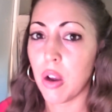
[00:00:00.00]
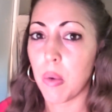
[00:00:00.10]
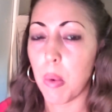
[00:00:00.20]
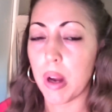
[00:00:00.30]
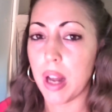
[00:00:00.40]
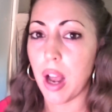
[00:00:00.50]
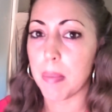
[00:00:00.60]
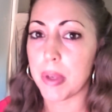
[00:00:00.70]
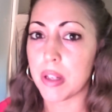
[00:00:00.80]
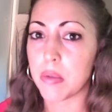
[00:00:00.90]
what
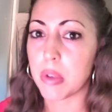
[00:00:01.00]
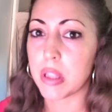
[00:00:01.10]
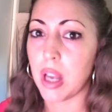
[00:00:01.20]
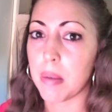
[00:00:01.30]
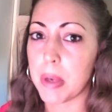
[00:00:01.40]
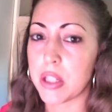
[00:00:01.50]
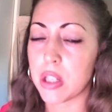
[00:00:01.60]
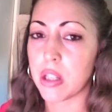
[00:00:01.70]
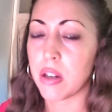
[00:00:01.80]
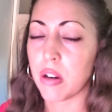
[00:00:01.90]
happened with that
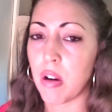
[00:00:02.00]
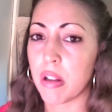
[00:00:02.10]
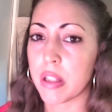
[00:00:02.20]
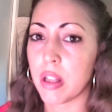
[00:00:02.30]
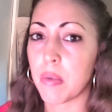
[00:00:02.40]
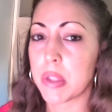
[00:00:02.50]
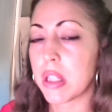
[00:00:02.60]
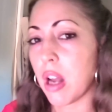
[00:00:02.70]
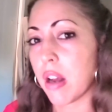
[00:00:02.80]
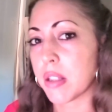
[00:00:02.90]
patient that you're calling that was in
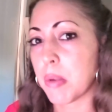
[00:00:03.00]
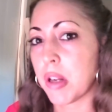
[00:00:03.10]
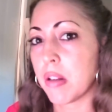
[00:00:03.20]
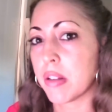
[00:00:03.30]
the hospital